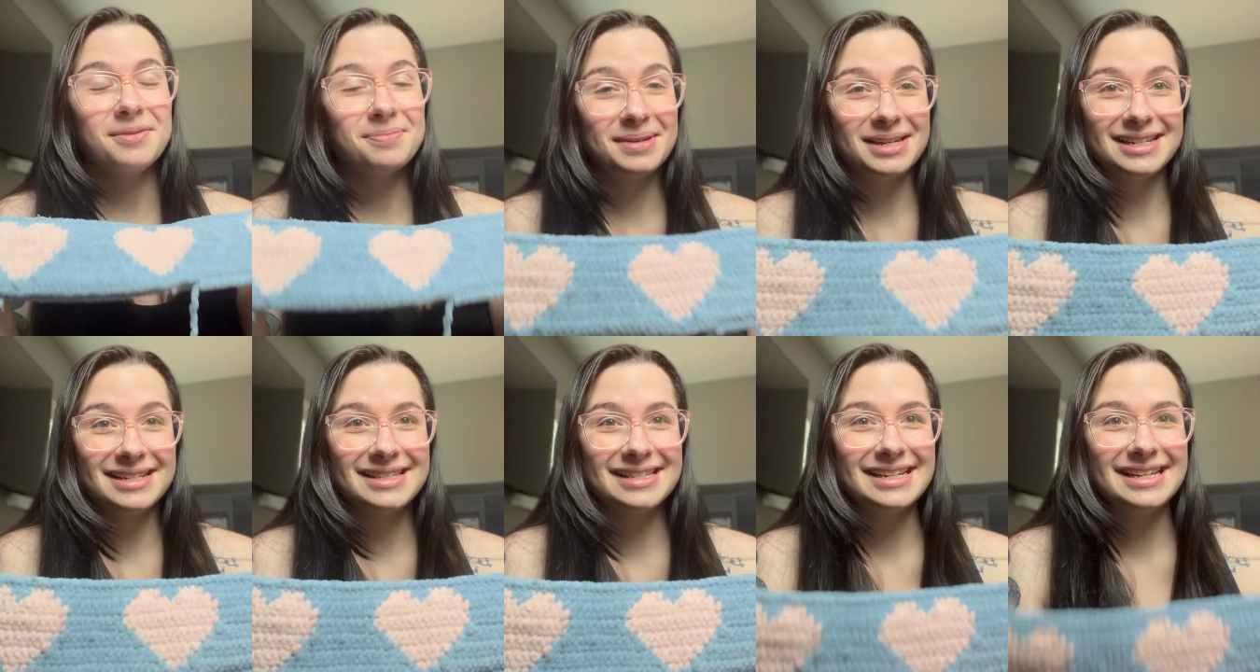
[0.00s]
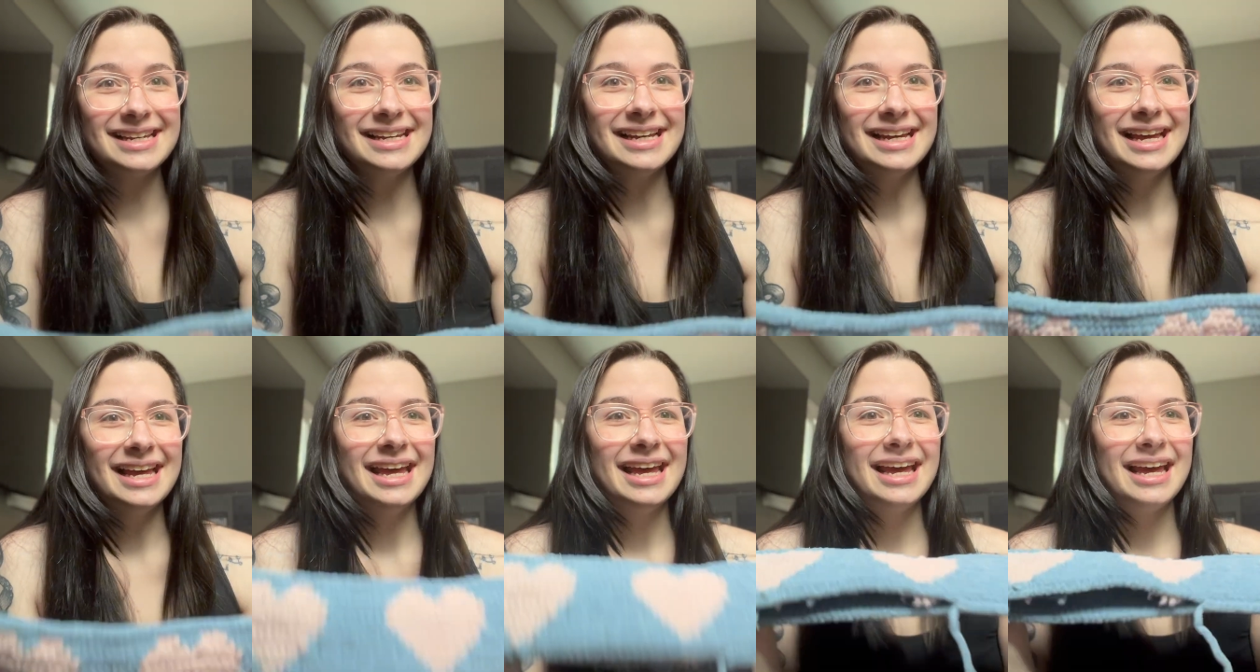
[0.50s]
PC
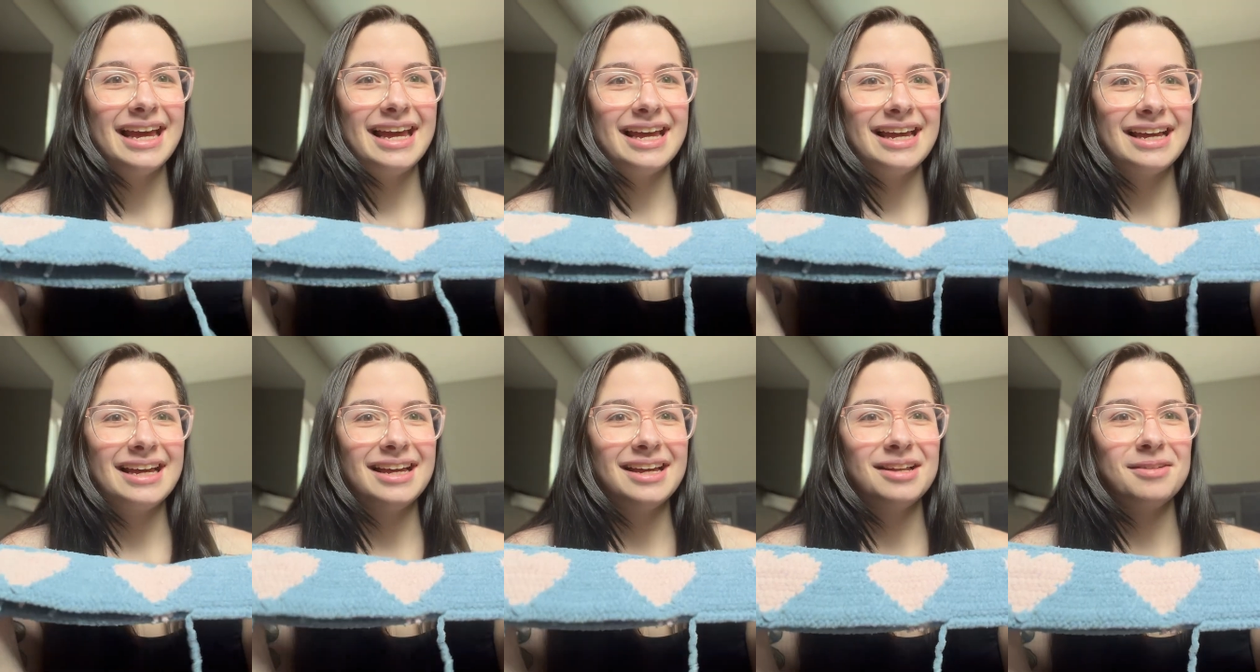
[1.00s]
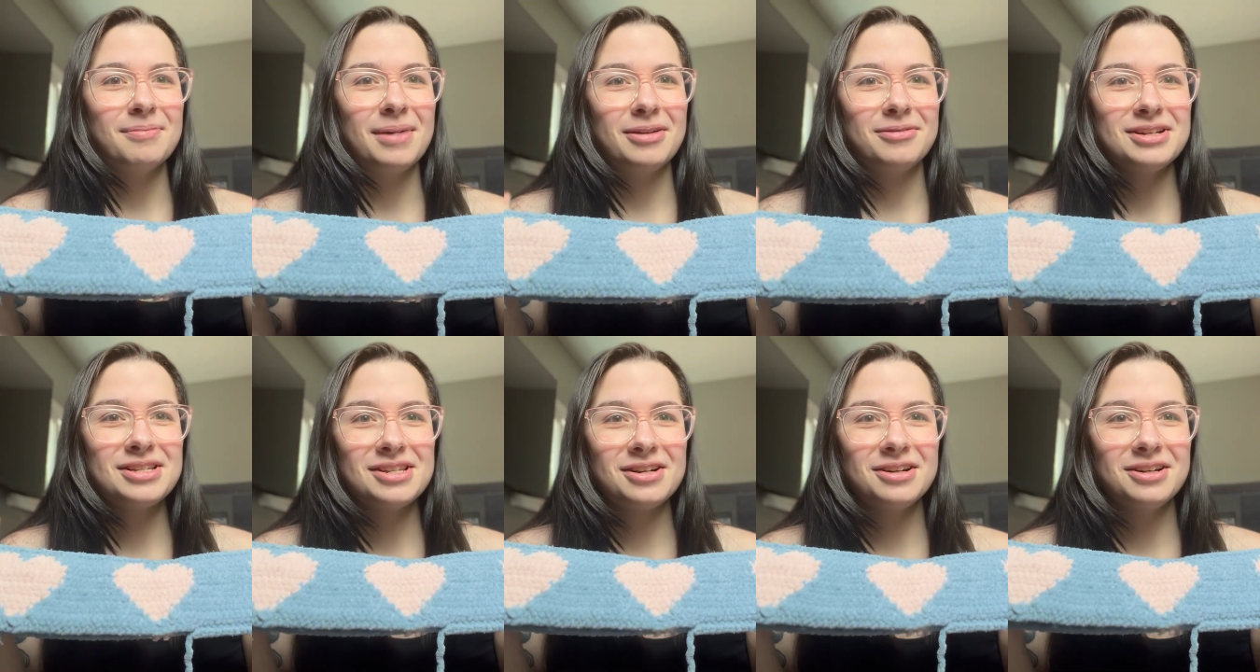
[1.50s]
and my
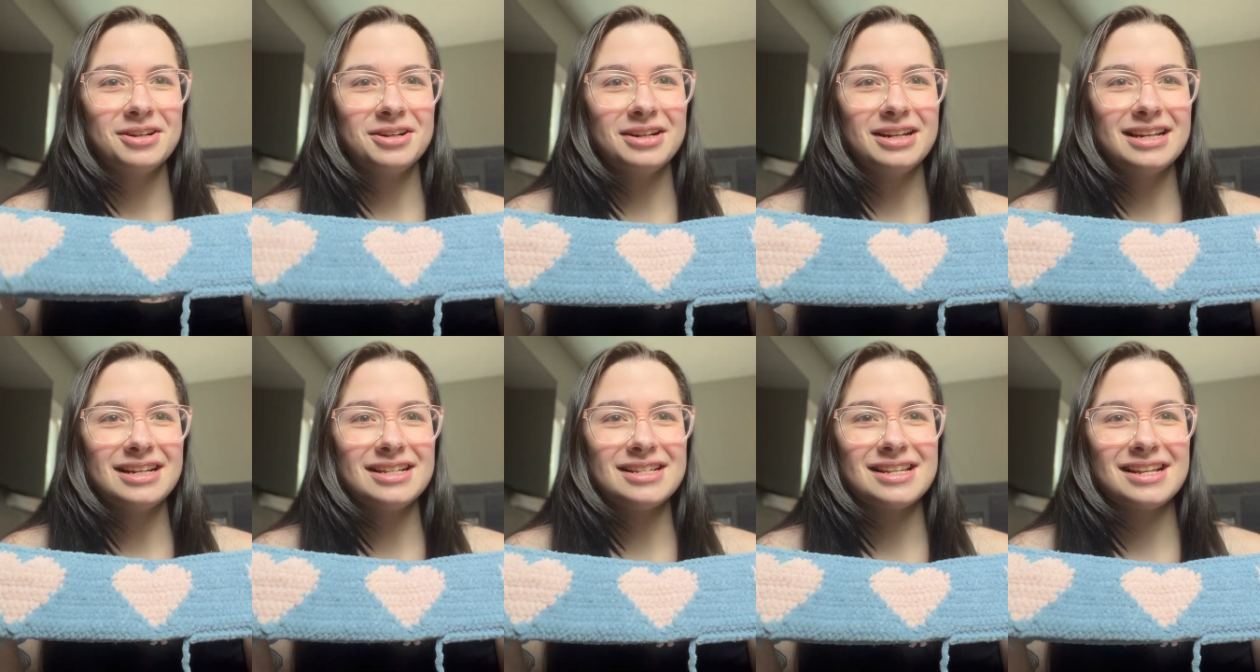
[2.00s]
wrist started hurting.